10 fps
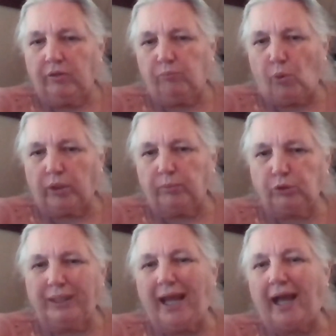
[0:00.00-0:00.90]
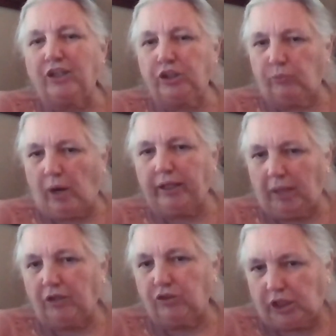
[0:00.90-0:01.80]
the border between Nash and Rocky
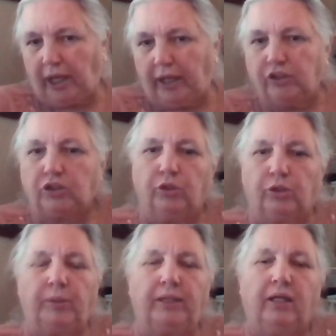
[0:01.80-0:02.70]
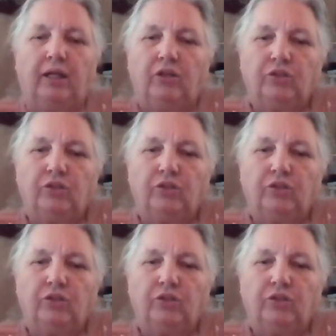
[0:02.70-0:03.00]
Mount changed a little bit.